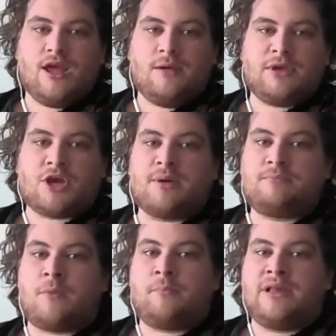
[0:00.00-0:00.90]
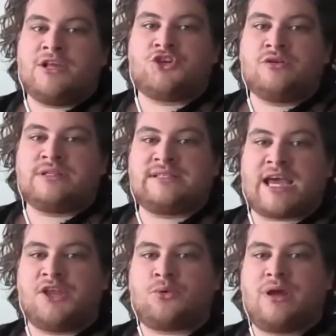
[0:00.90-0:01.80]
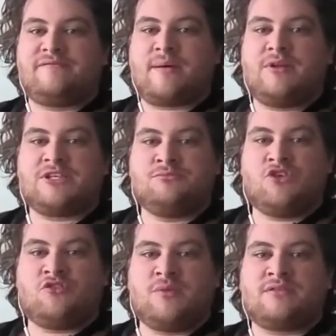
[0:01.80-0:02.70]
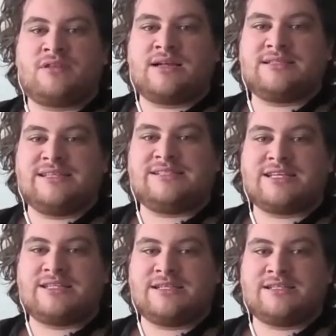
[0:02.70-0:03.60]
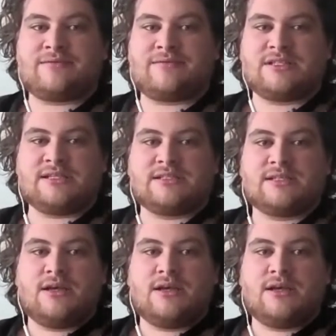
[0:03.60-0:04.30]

Becoming popular during the second wave feminism movement of the 1960s and 70s,